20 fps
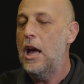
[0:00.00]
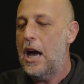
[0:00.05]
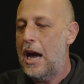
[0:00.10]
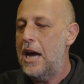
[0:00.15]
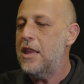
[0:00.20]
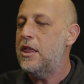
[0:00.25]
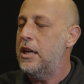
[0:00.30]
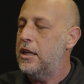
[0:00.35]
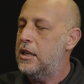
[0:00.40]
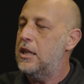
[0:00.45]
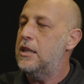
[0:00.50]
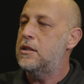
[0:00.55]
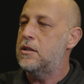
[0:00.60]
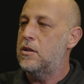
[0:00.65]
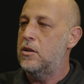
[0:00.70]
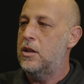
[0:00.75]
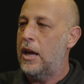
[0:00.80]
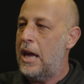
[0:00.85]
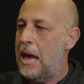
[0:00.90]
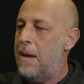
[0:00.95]
I think that
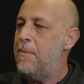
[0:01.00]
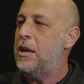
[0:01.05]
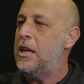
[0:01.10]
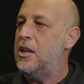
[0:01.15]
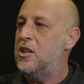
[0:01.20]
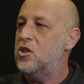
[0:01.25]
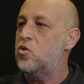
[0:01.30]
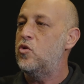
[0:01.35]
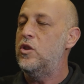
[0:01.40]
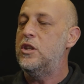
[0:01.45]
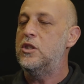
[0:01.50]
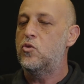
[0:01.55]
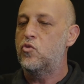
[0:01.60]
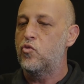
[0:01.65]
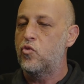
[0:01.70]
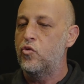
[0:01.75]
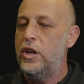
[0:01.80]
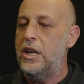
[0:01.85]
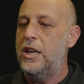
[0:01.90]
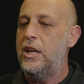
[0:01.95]
the gaming industry is
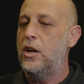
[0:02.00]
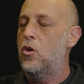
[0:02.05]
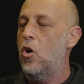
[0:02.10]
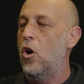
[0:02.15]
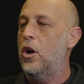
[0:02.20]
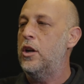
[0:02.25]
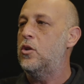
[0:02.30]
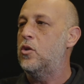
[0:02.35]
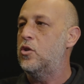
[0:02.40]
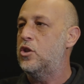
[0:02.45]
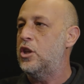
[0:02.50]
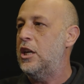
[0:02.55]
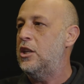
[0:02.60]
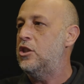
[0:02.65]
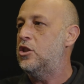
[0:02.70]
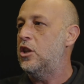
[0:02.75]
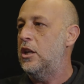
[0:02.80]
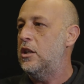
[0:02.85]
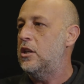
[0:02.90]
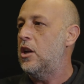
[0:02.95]
really going to
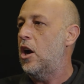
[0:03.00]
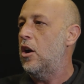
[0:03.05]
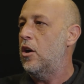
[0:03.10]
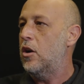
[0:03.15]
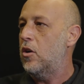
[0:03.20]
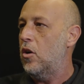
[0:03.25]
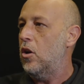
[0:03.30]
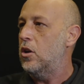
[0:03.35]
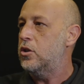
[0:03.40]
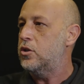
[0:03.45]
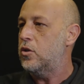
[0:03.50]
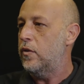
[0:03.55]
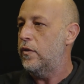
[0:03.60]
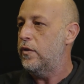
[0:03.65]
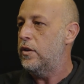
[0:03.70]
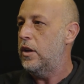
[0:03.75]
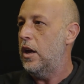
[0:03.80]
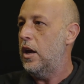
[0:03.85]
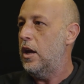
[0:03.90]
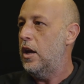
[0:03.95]
change the entire culture
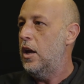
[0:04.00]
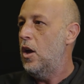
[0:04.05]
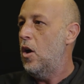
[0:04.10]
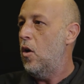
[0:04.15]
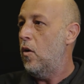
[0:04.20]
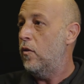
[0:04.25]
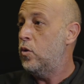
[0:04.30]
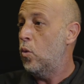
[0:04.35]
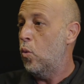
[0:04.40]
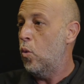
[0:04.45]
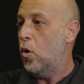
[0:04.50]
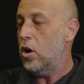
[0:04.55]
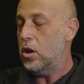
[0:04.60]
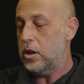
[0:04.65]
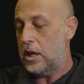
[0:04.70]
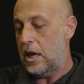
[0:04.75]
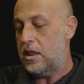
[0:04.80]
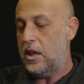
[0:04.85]
of the, of the world.